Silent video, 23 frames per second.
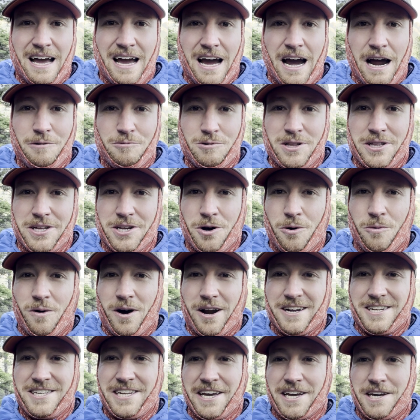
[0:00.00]
I really don't want
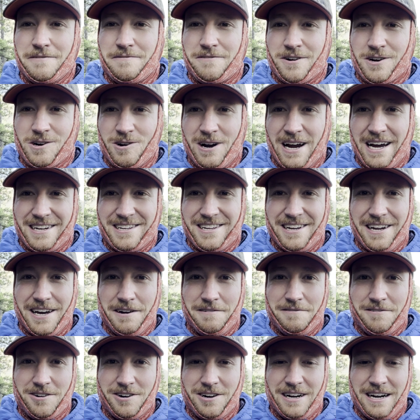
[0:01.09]
to take it for granted
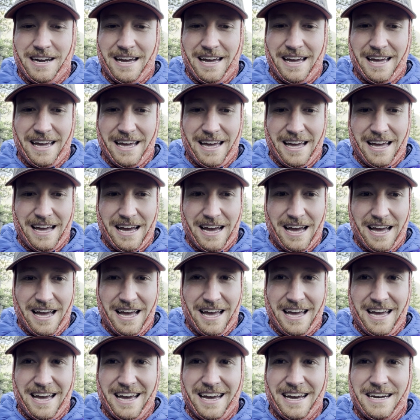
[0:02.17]
ever,
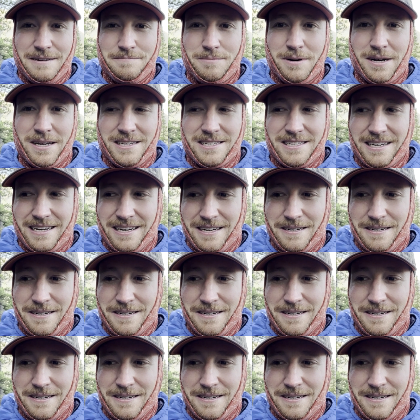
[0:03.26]
but